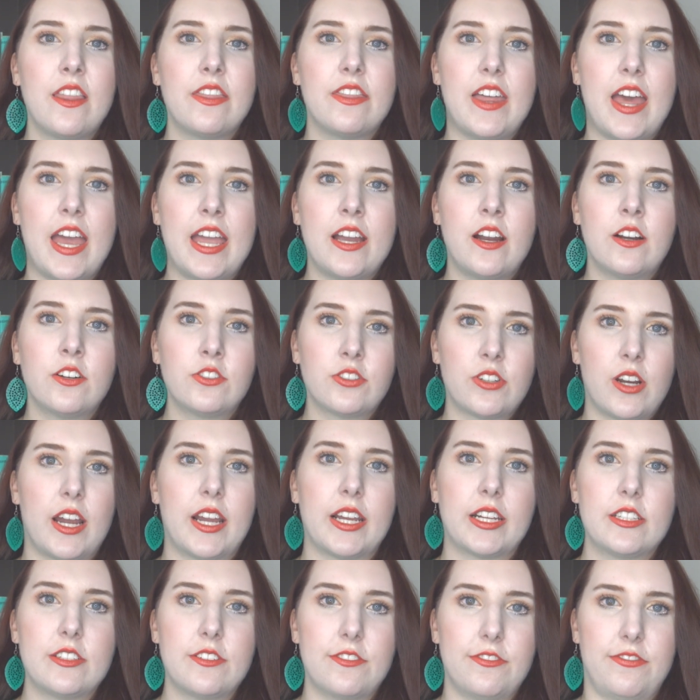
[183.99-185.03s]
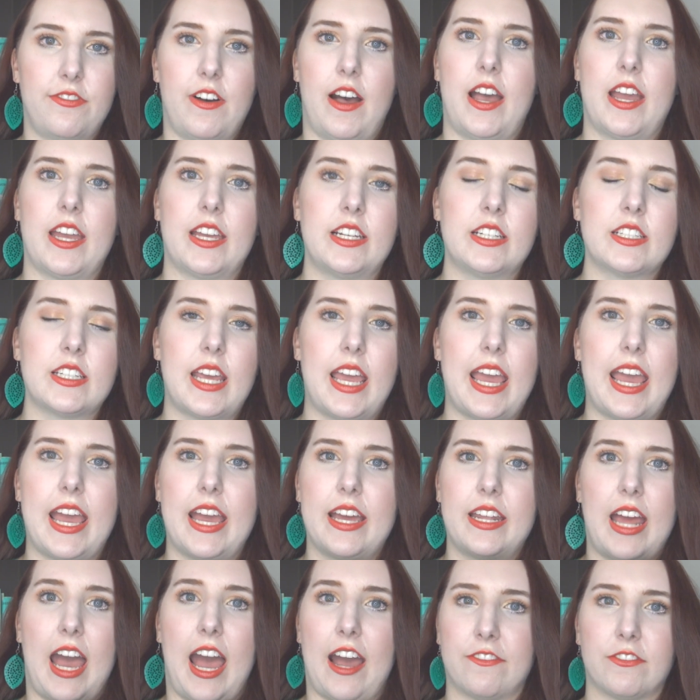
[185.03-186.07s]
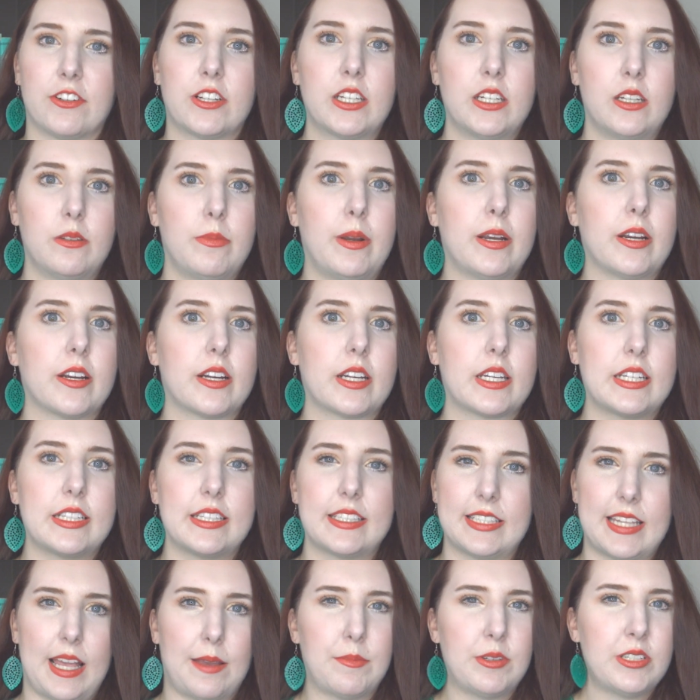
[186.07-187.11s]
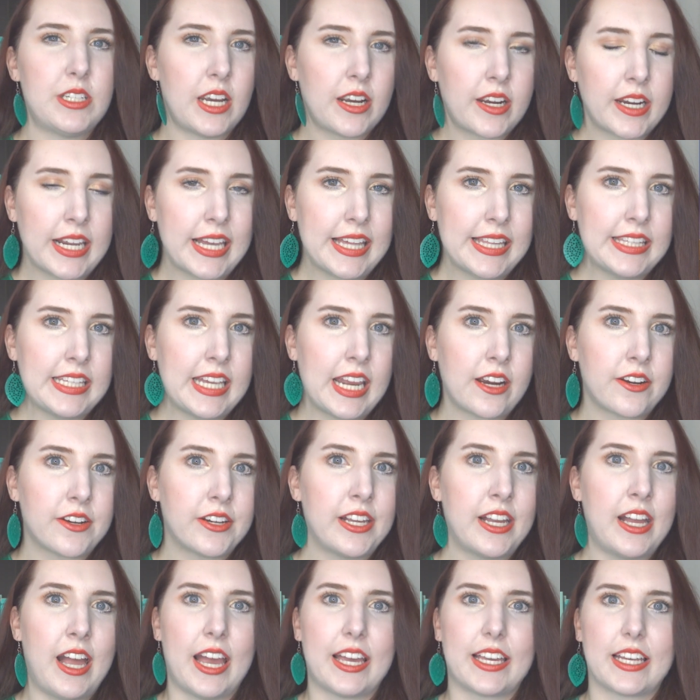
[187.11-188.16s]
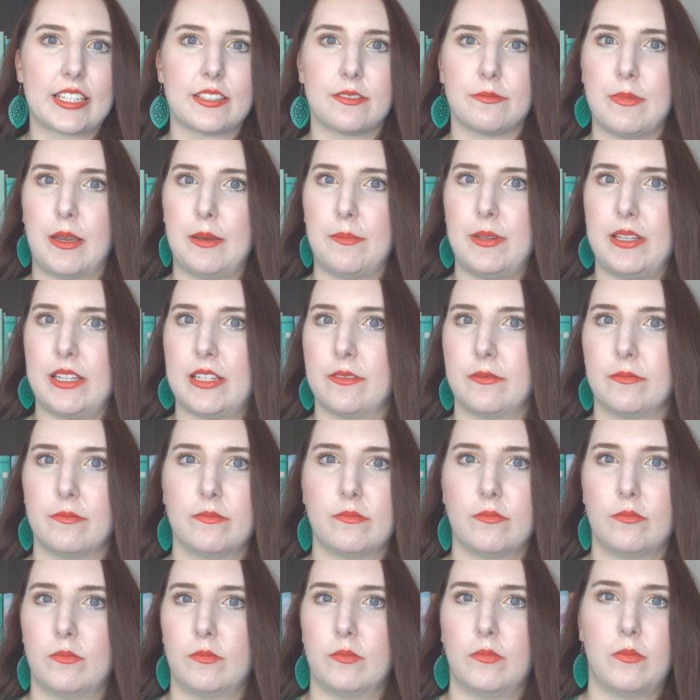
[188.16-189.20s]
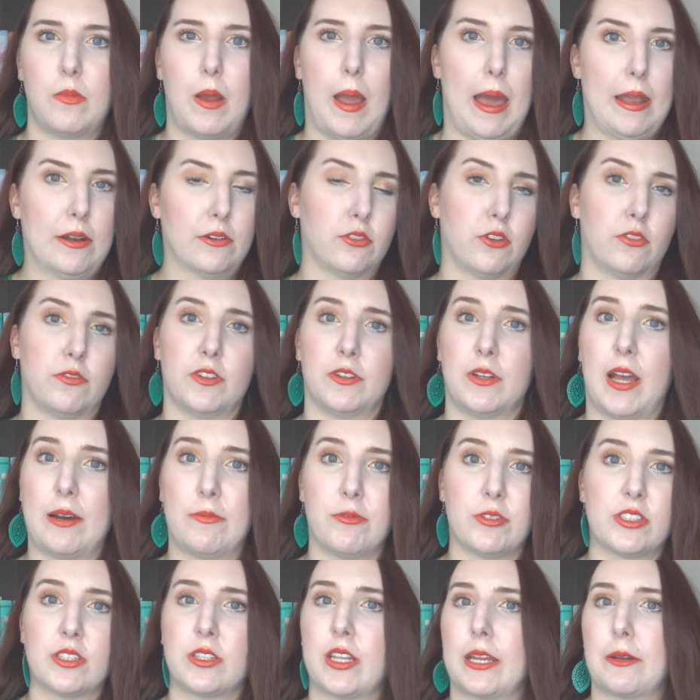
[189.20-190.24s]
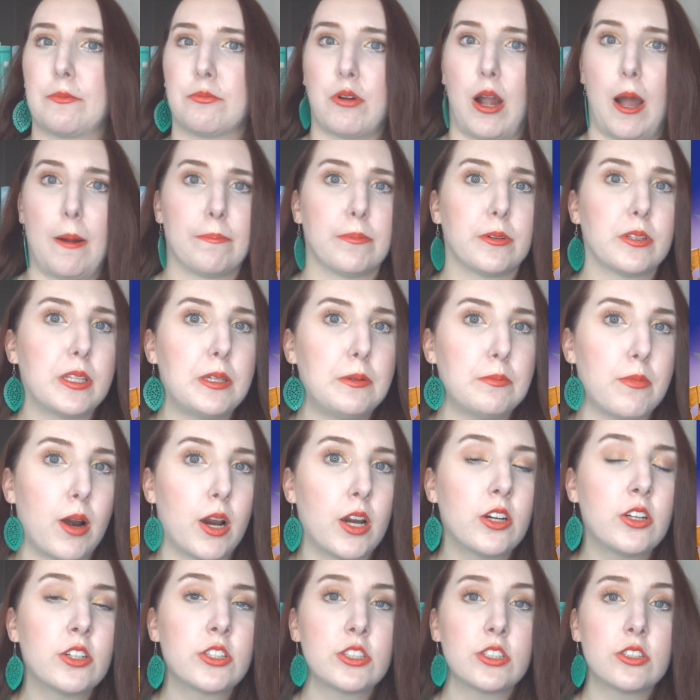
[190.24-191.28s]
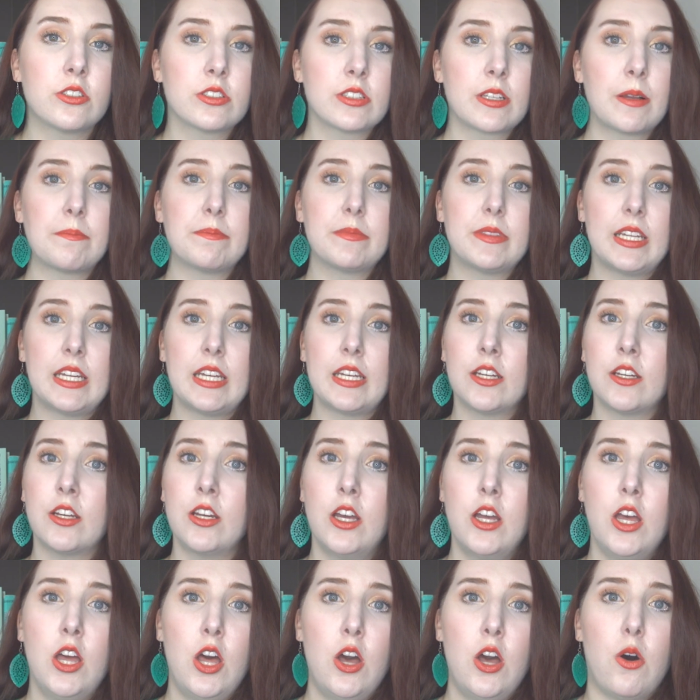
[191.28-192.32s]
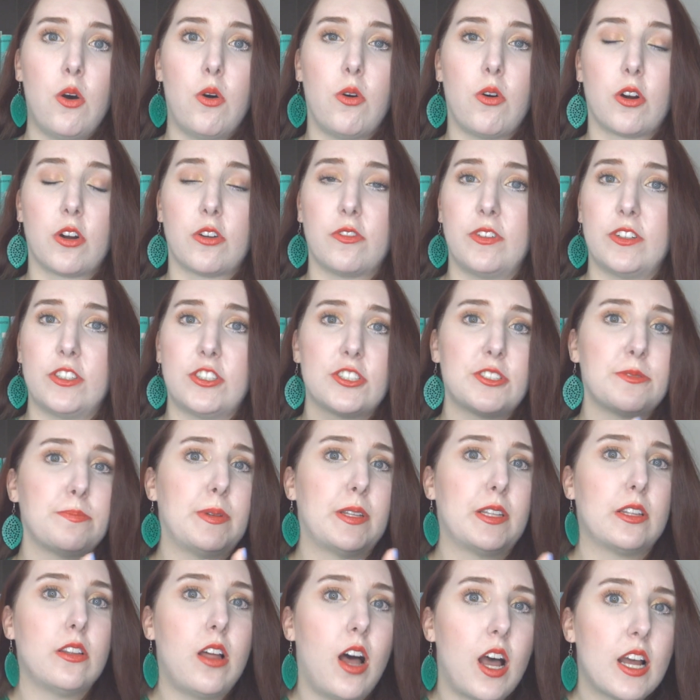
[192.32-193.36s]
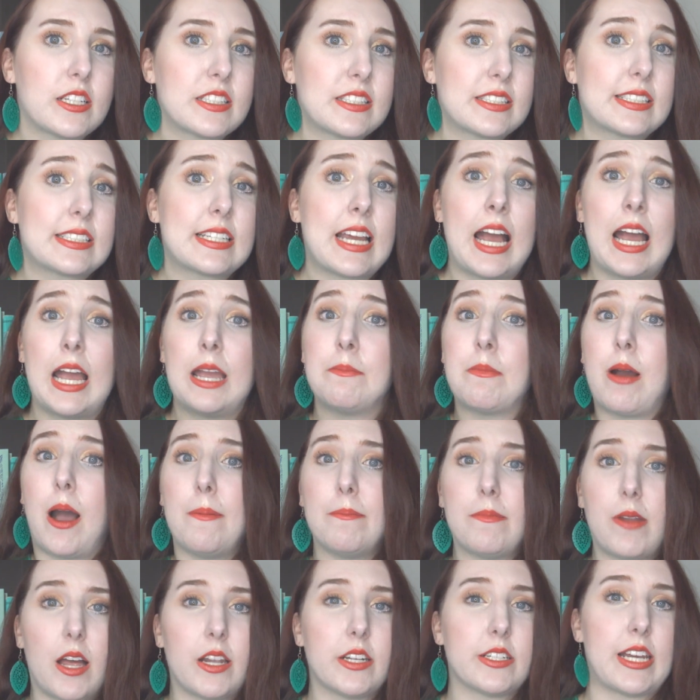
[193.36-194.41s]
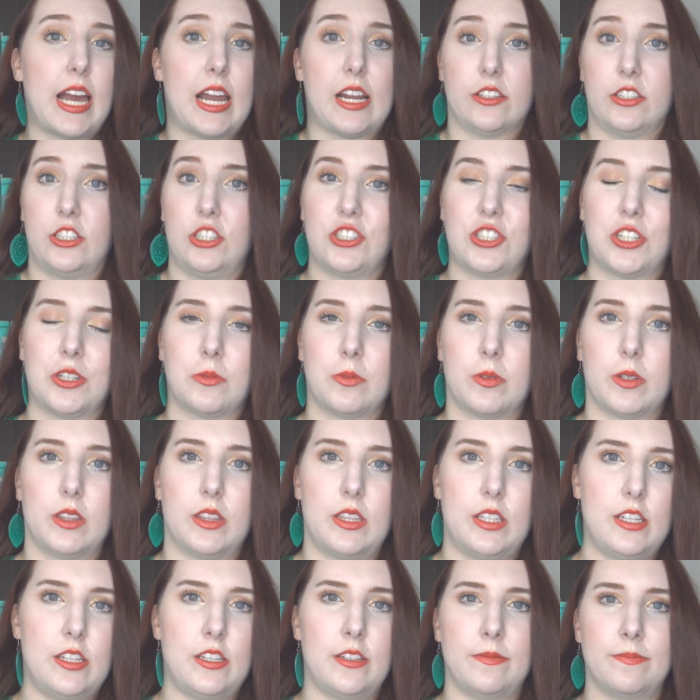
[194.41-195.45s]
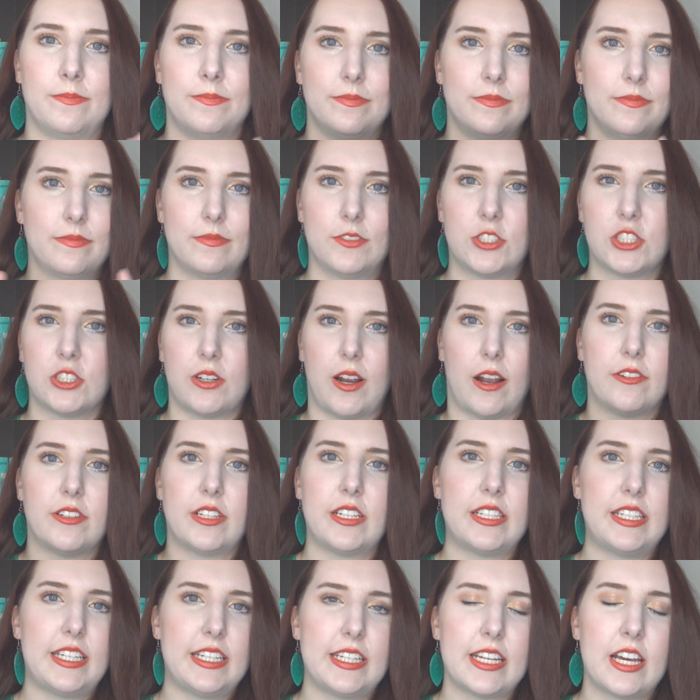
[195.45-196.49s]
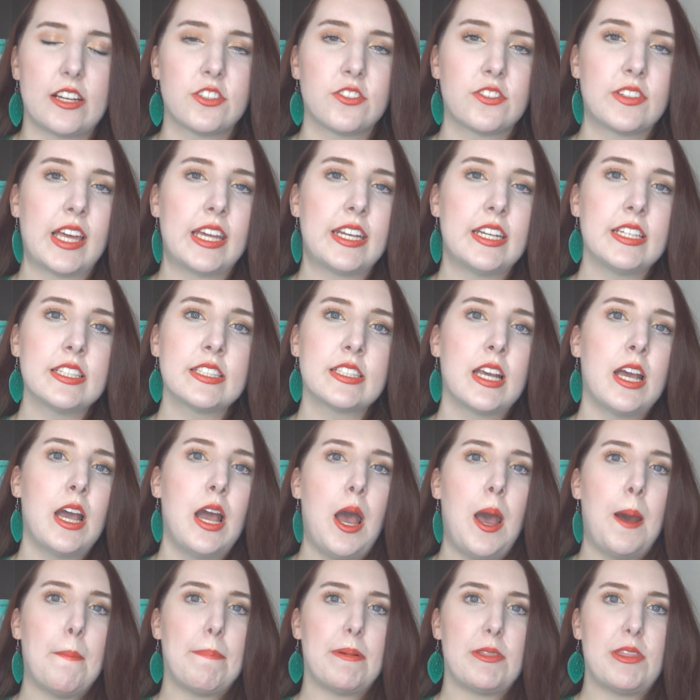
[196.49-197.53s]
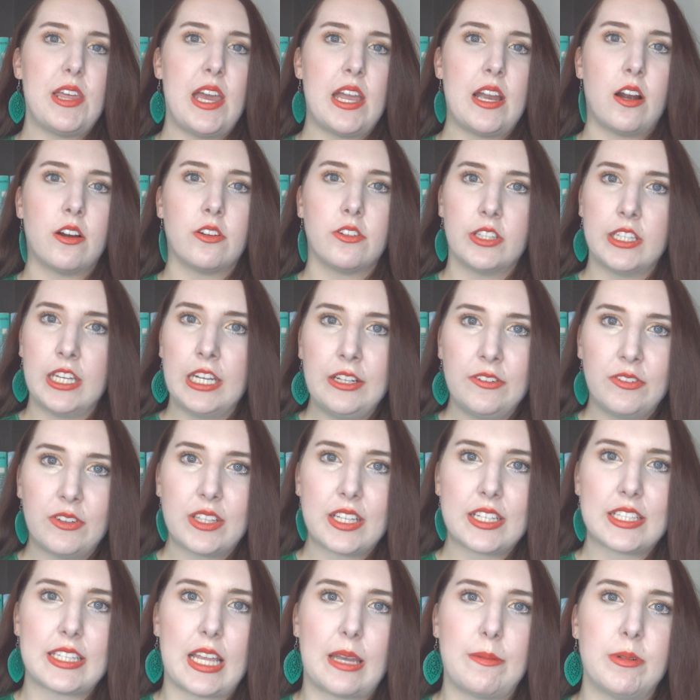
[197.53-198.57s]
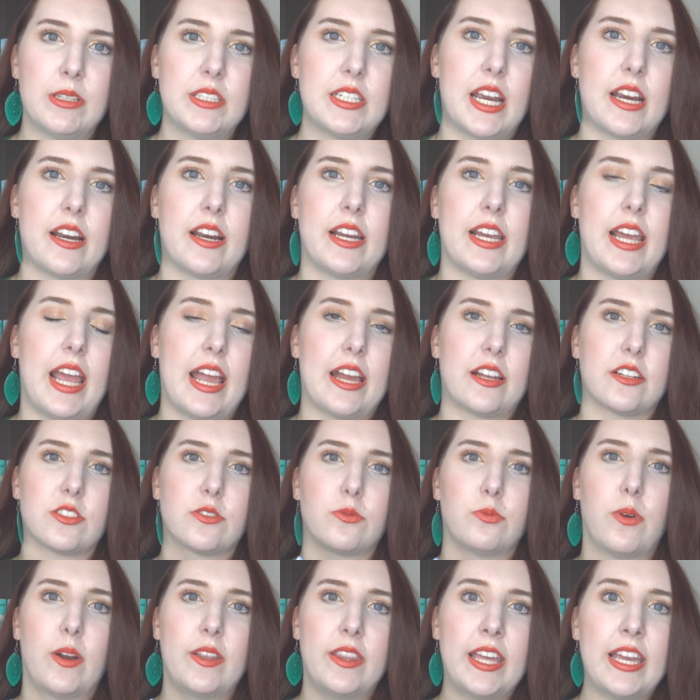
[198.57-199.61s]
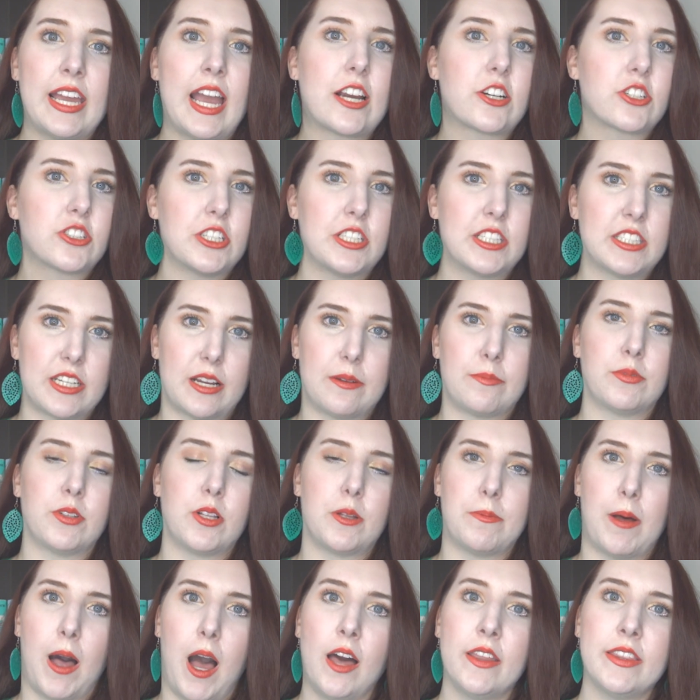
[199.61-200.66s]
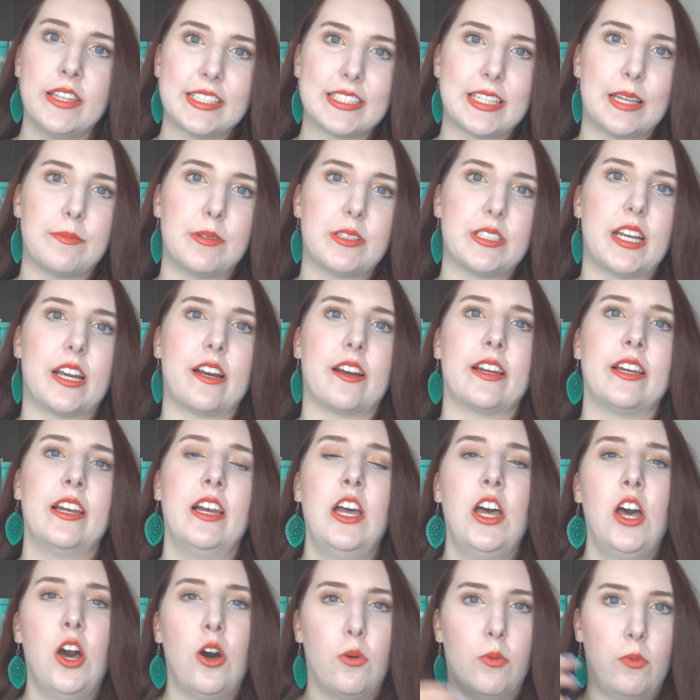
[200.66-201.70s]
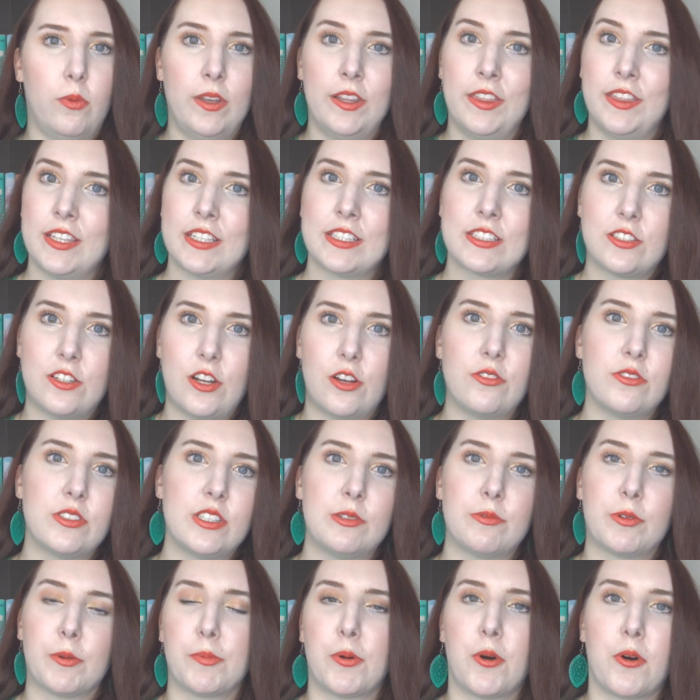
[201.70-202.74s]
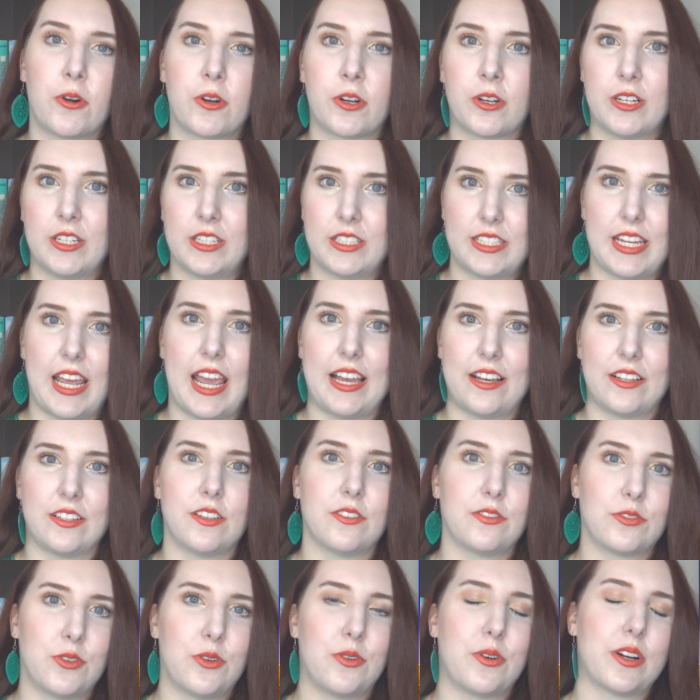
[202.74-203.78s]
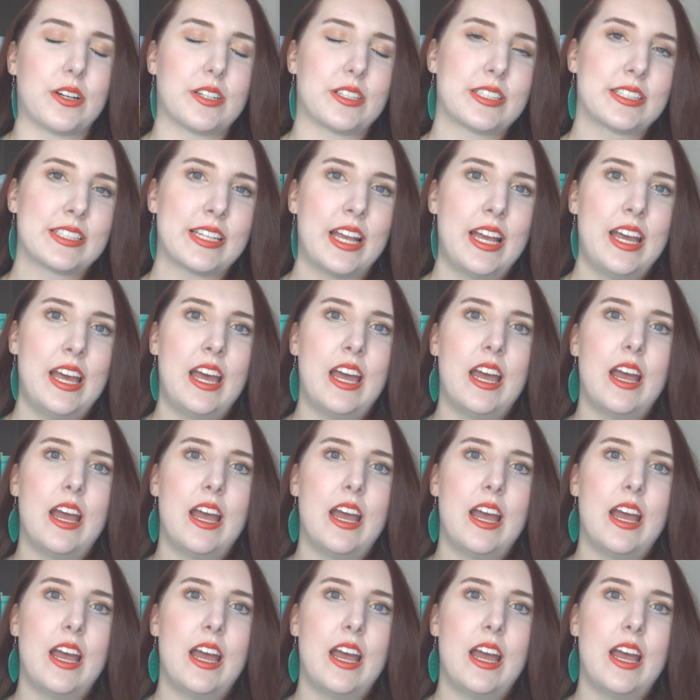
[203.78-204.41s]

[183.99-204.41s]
They are trying to find an African American cemetery in the area. I guess maybe it I don't know if it wasn't like properly marked or something, or if it's just been lost to time. I'm not entirely sure what the surrounding details for that is, but they are looking for the cemetery, and when they actually stumble upon the cemetery, with this nosy reporter in tail, of course,